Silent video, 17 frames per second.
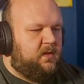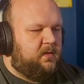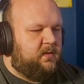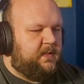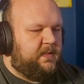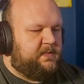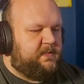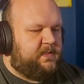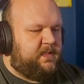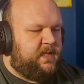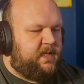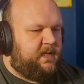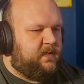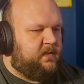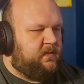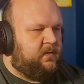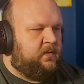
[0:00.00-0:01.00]
Let's
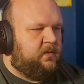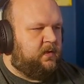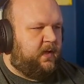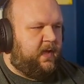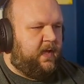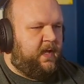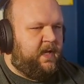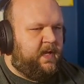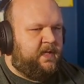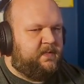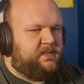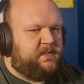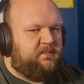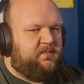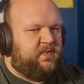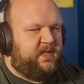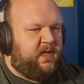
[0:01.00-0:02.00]
take a look at
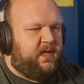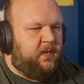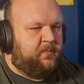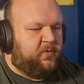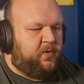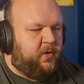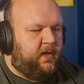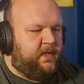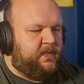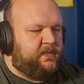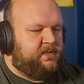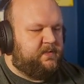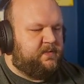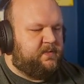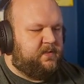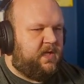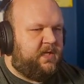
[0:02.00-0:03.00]
some of the
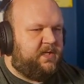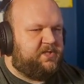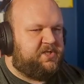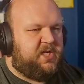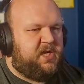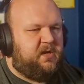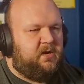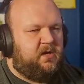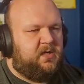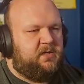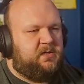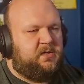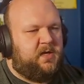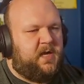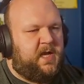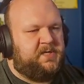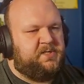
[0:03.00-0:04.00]
upgrades. Each
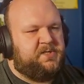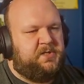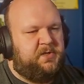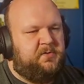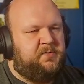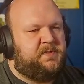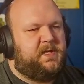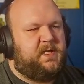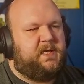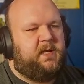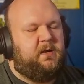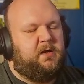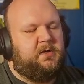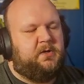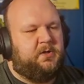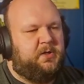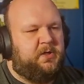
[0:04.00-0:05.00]
character, as you use that
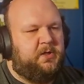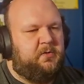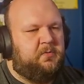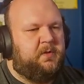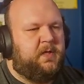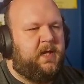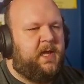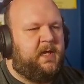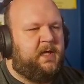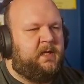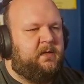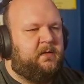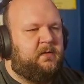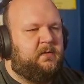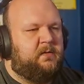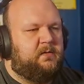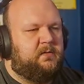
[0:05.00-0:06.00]
character, you
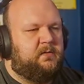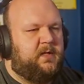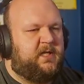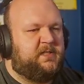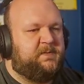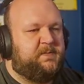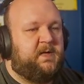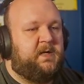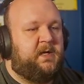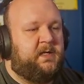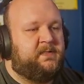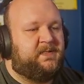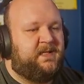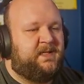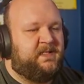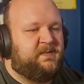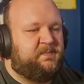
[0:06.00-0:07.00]
gain experience
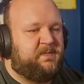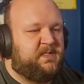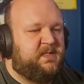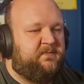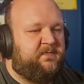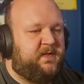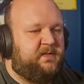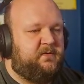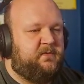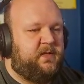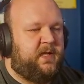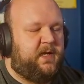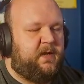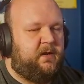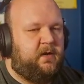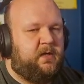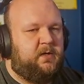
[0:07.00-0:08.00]
that is specific to that
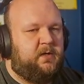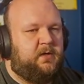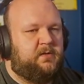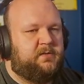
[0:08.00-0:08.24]
character.